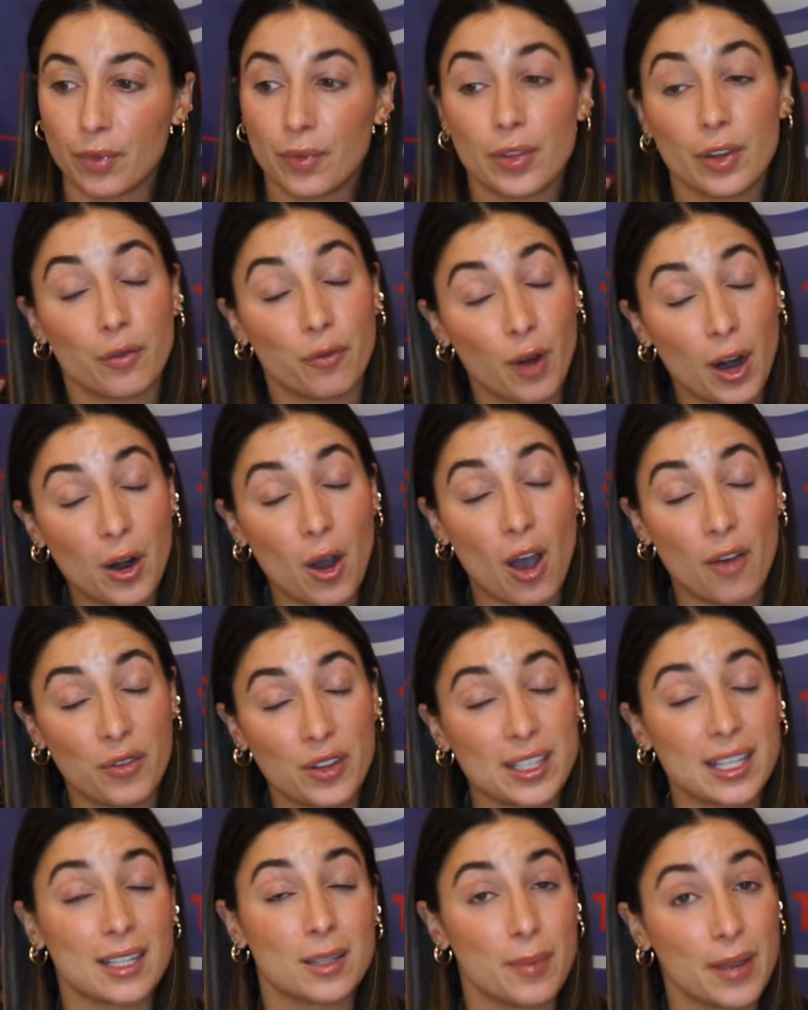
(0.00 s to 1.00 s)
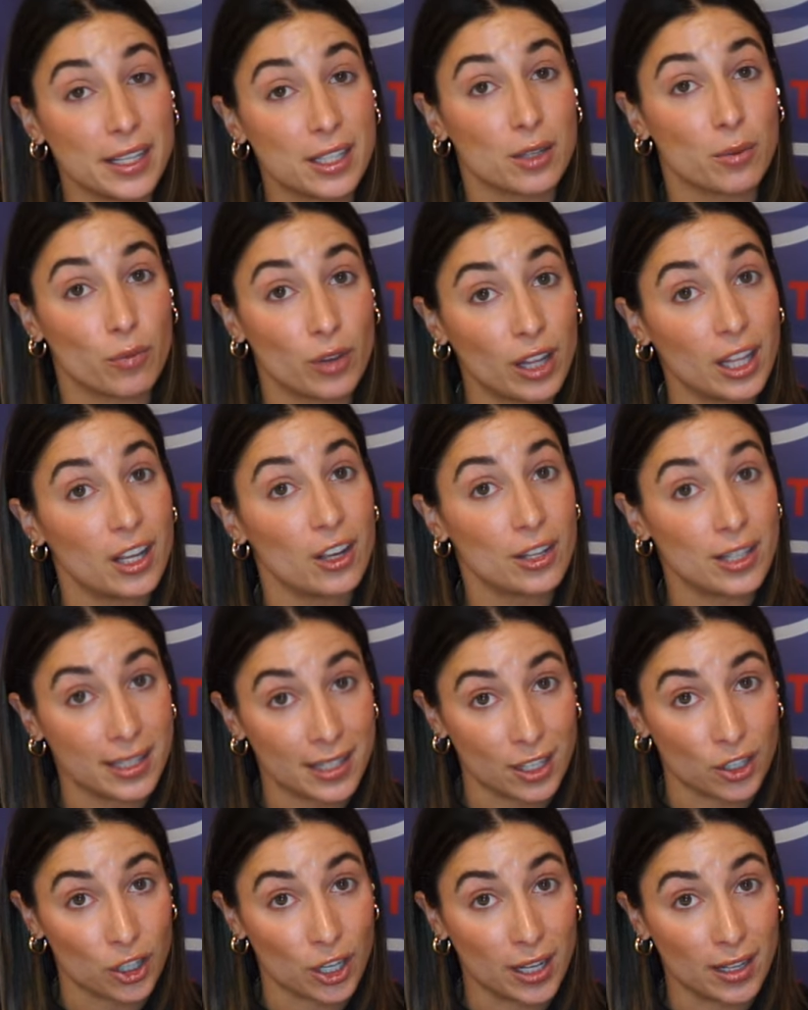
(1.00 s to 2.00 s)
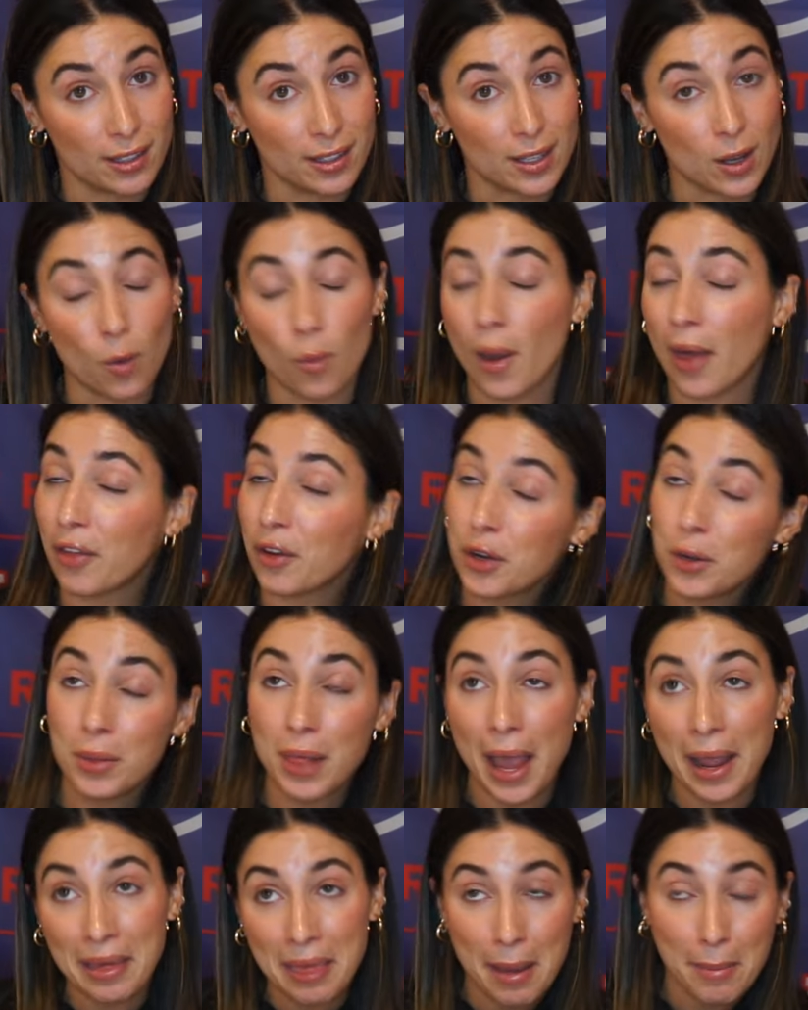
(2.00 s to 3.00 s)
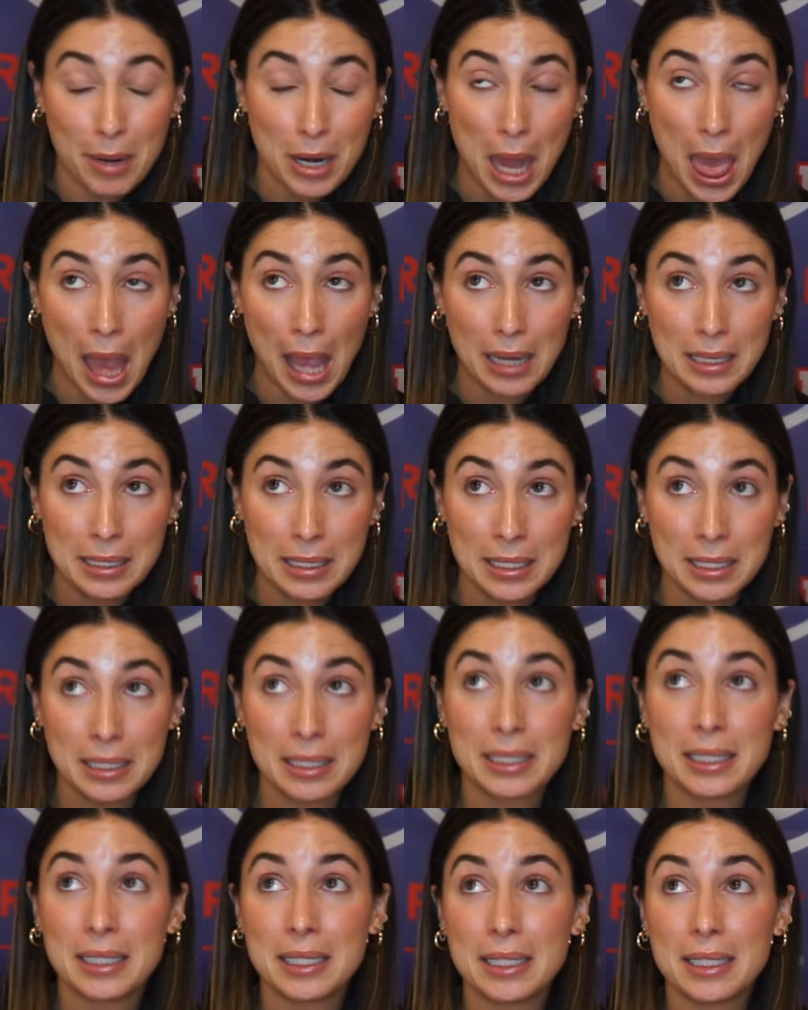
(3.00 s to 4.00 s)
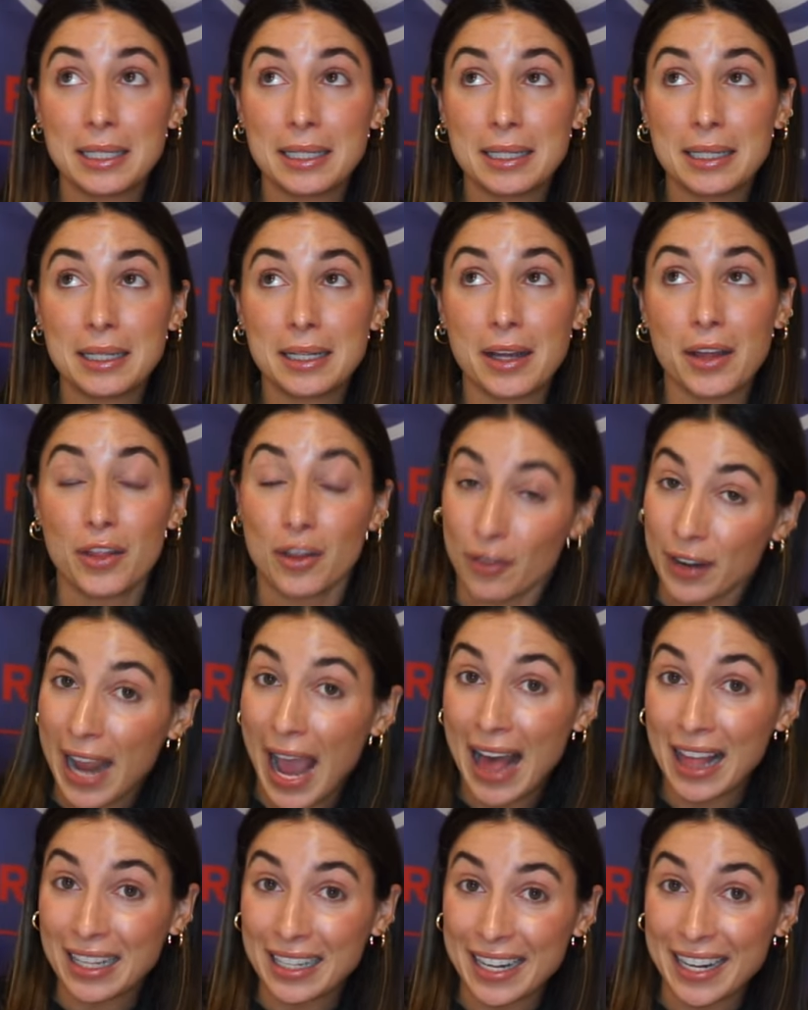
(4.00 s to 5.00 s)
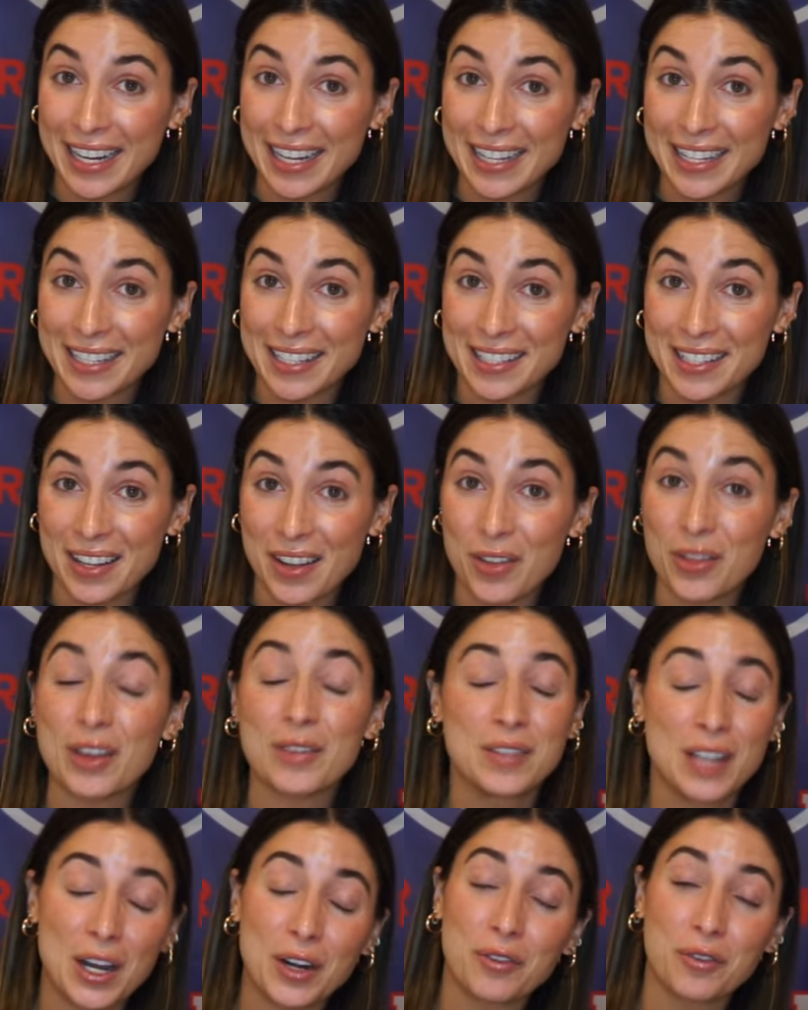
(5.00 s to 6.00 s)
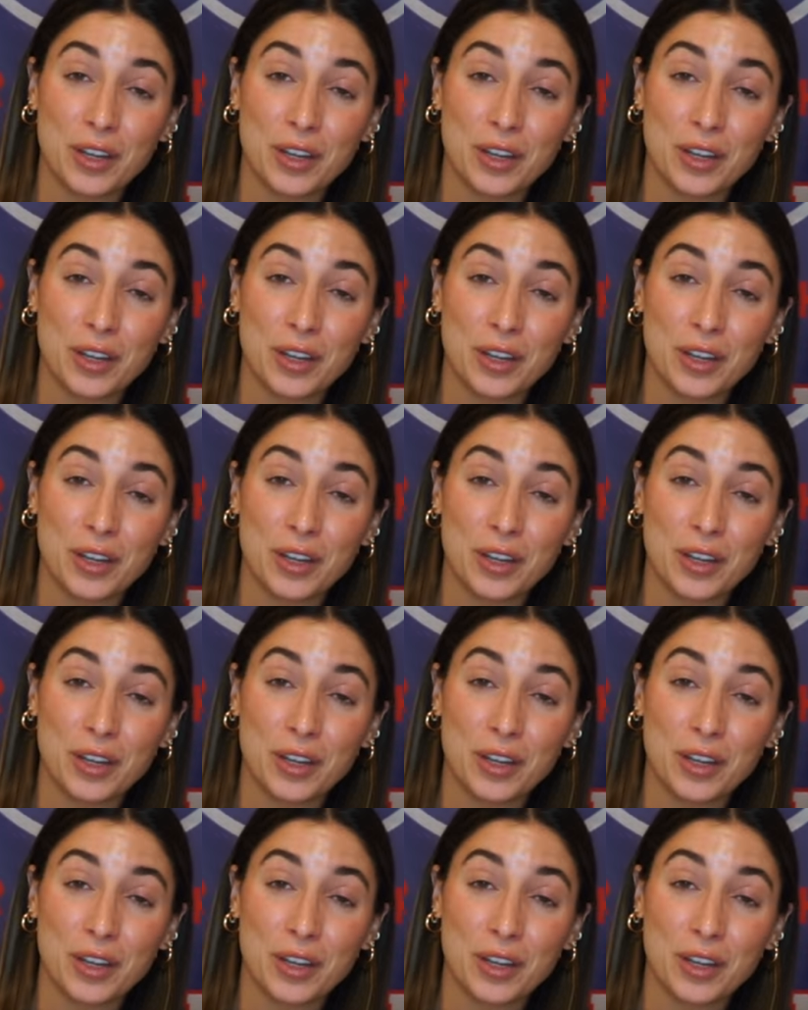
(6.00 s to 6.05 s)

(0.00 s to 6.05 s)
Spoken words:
the front office has made some really good decisions, whether you like them or not. The reality is they've done a